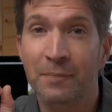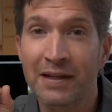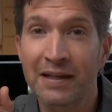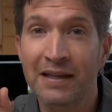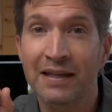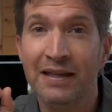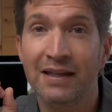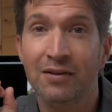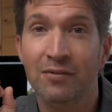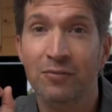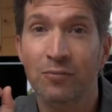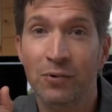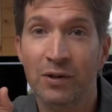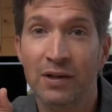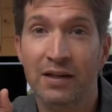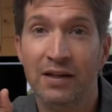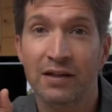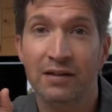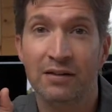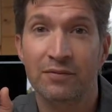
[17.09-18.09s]
peak
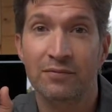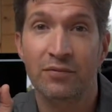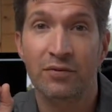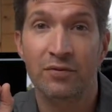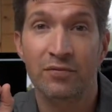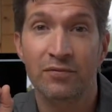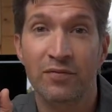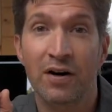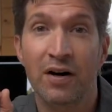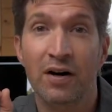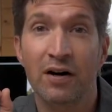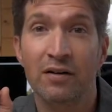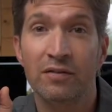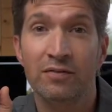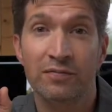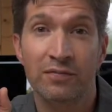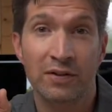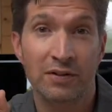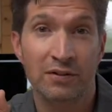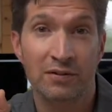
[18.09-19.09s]
weekend for fall
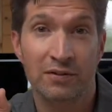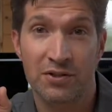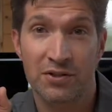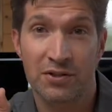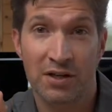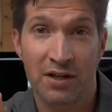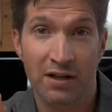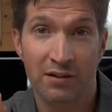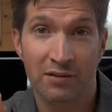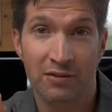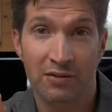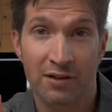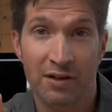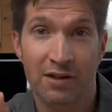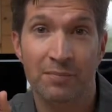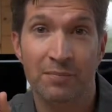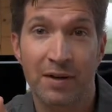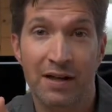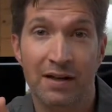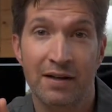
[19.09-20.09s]
foliage color
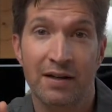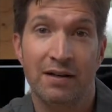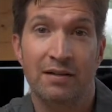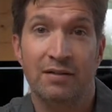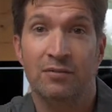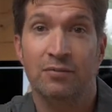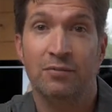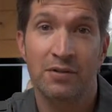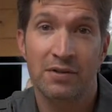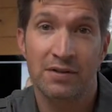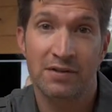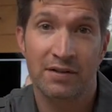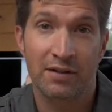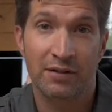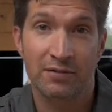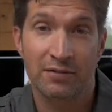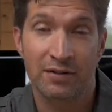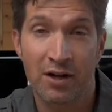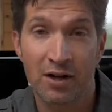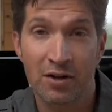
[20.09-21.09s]
in my neck of the woods in
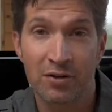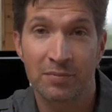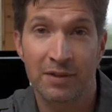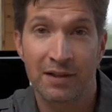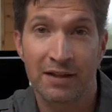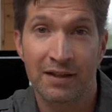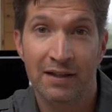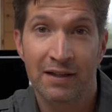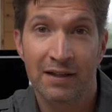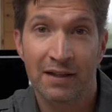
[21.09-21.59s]
Oklahoma.